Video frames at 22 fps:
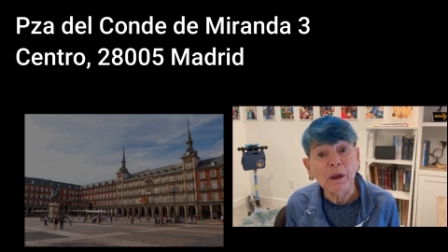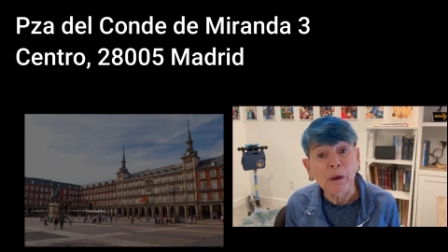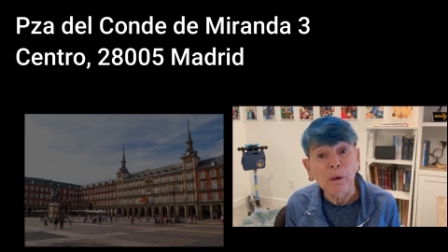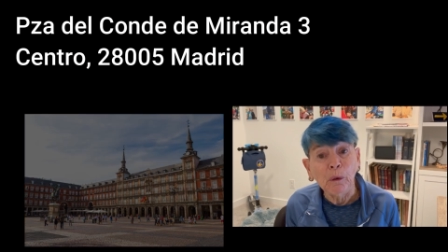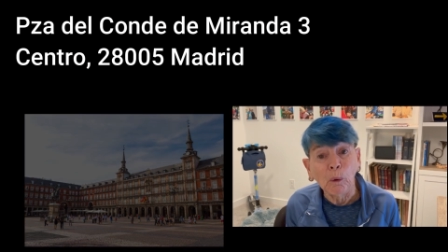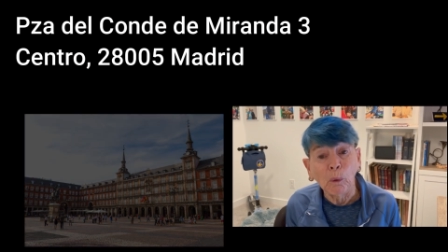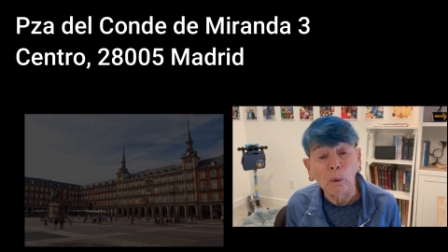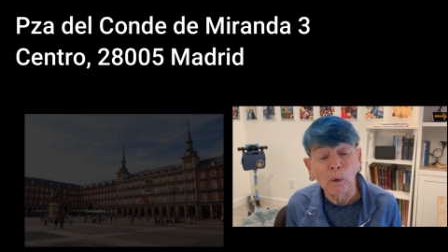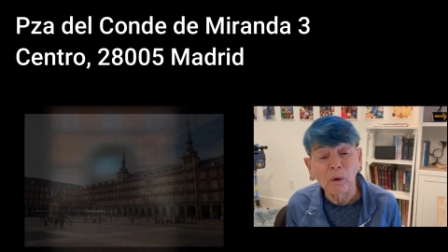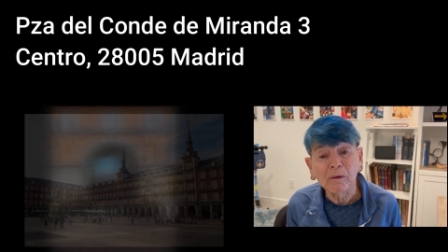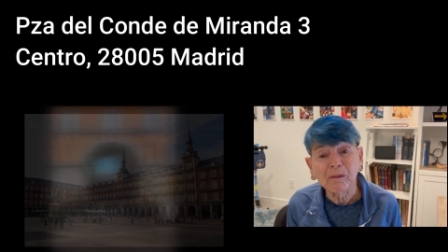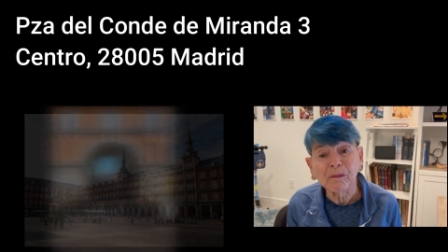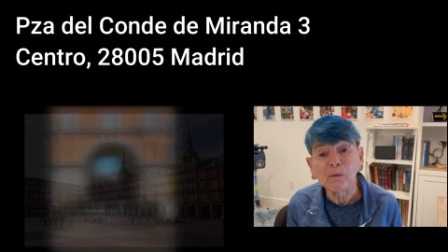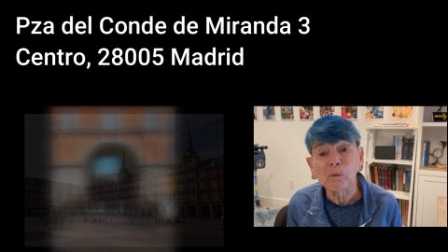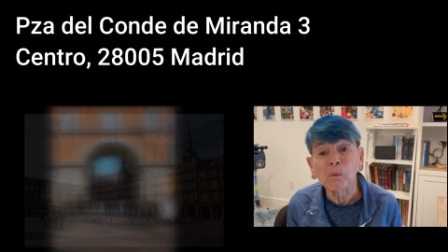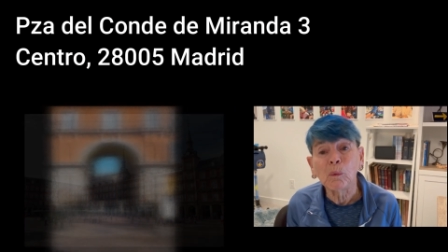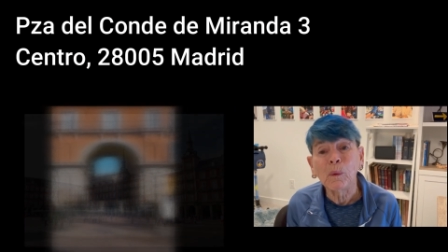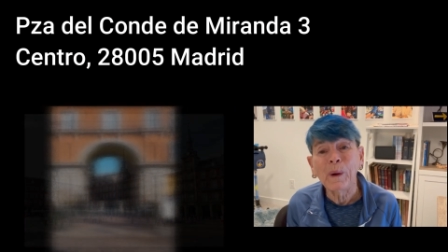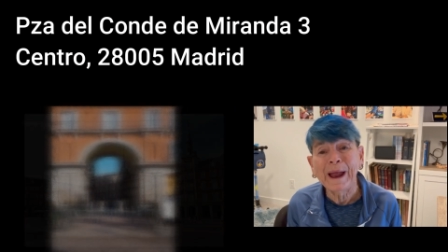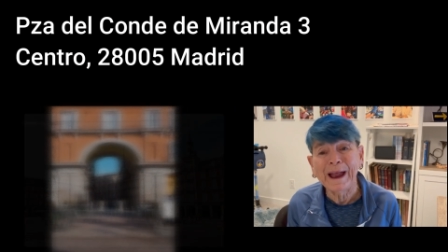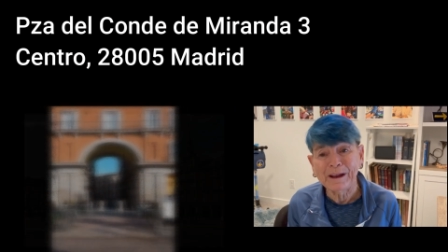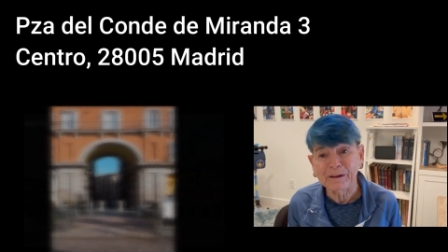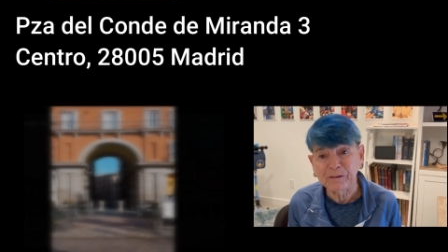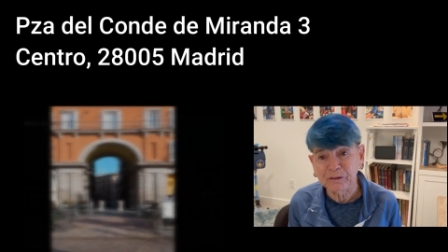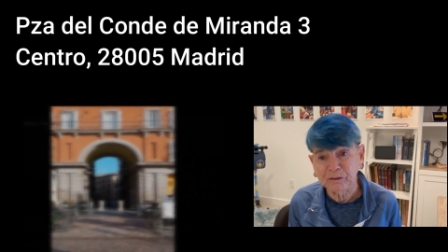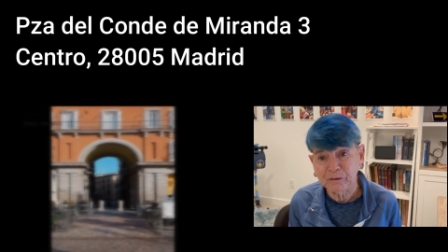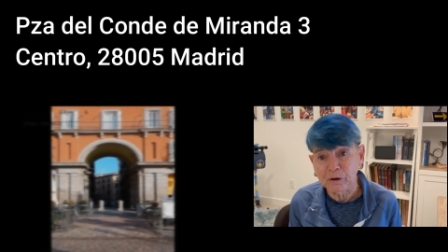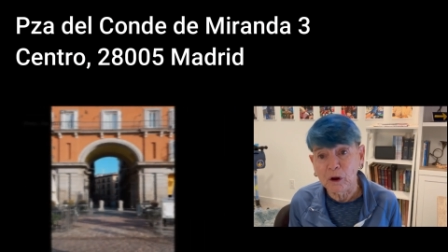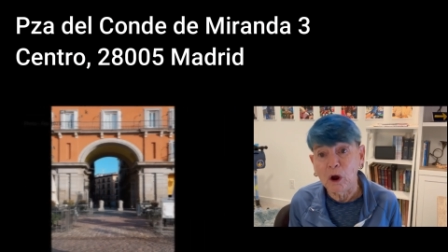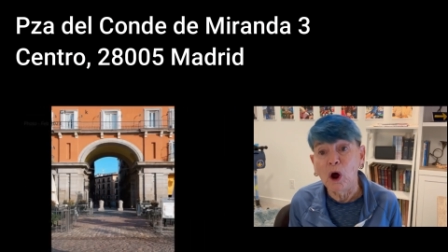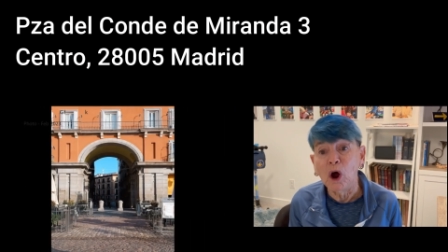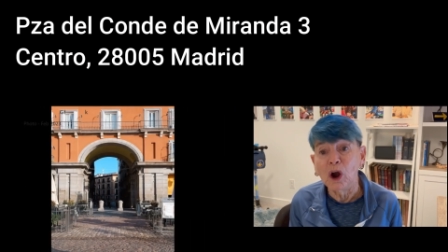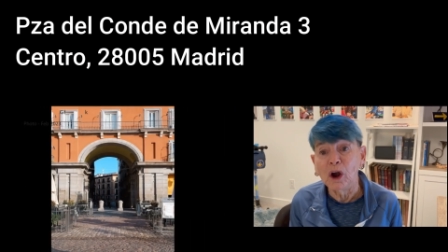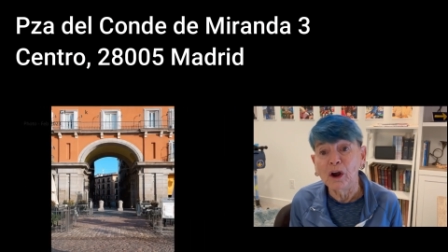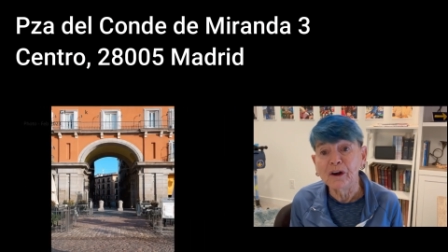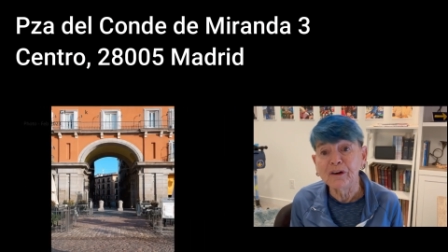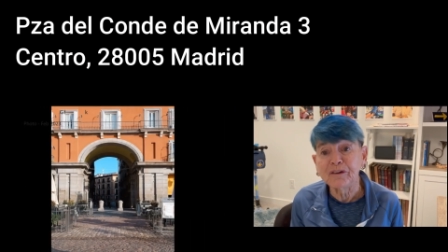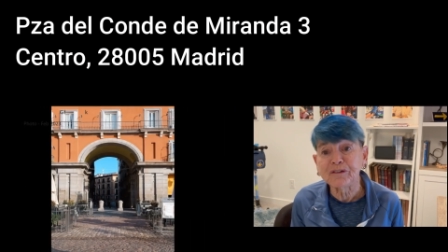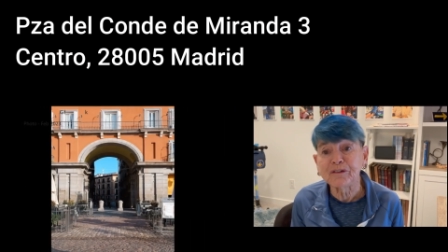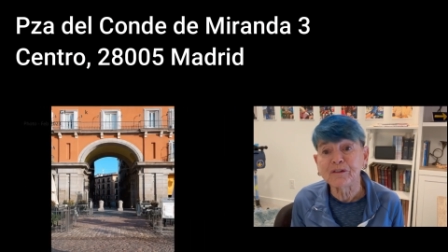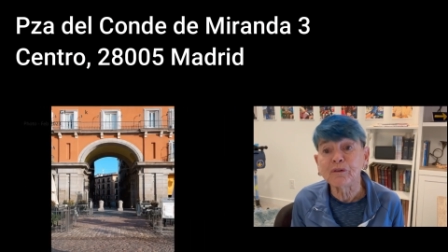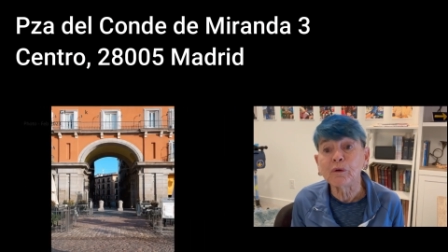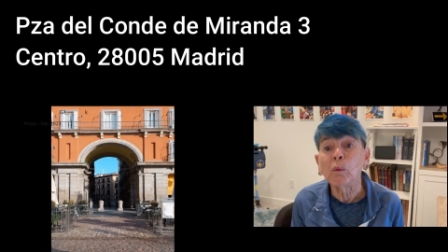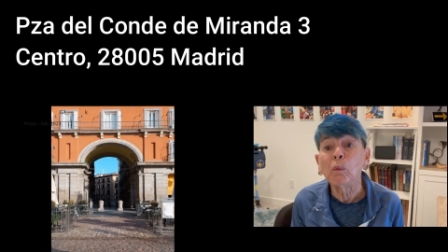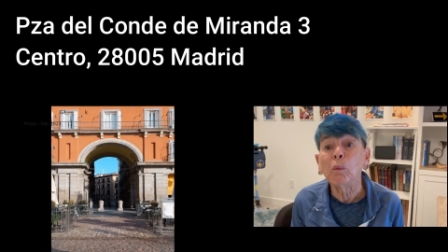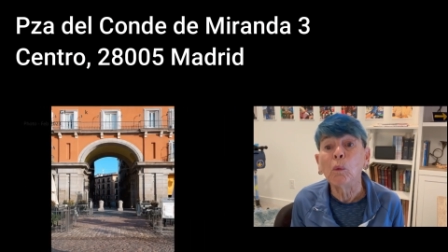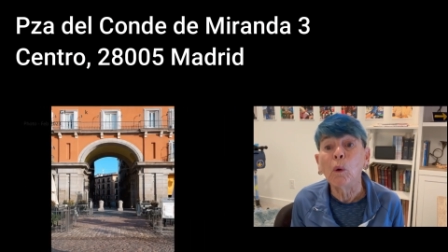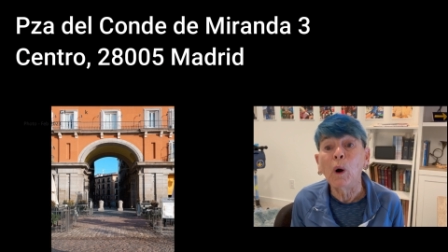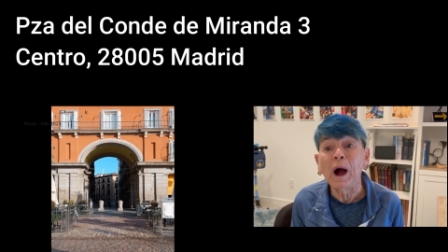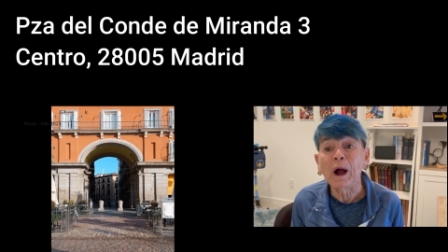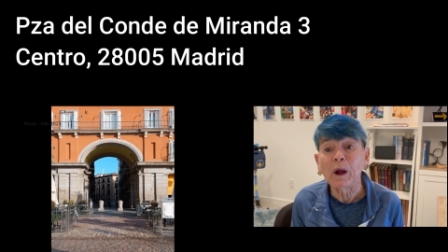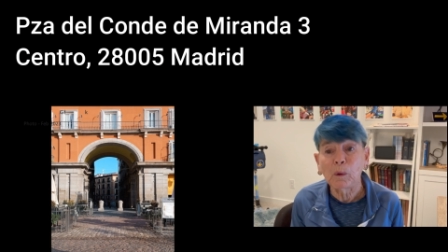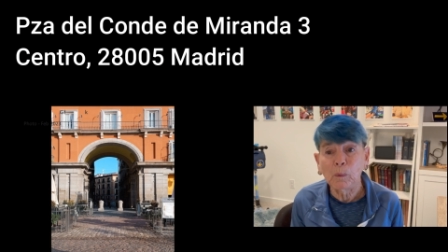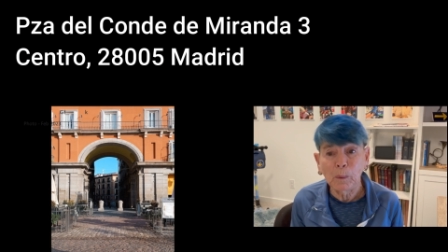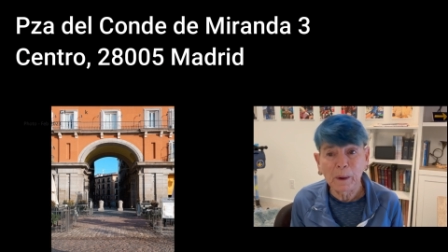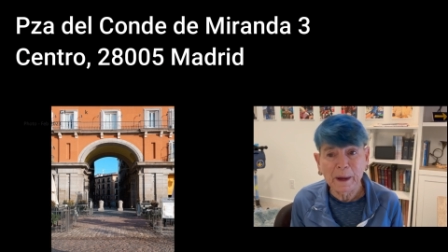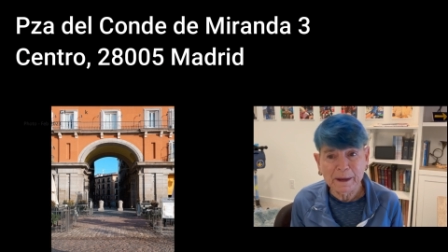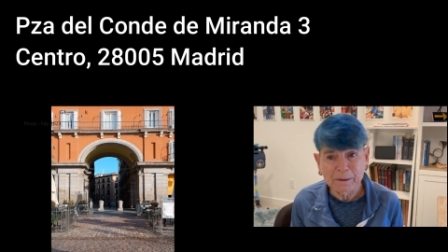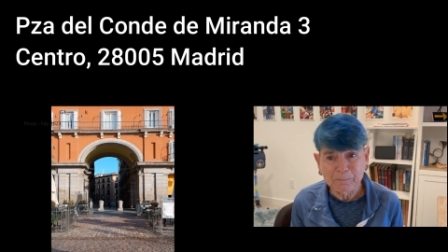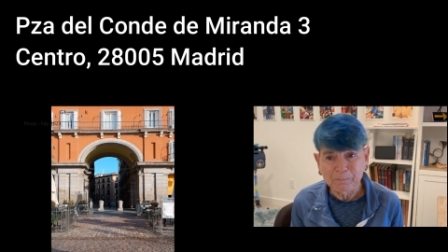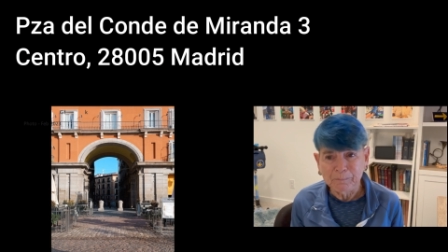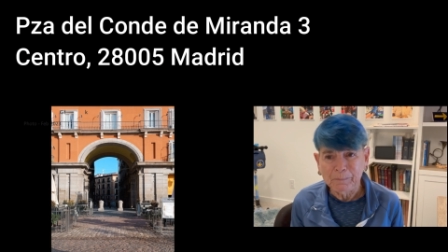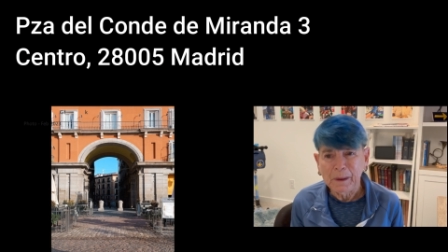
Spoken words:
northwest arched walkway.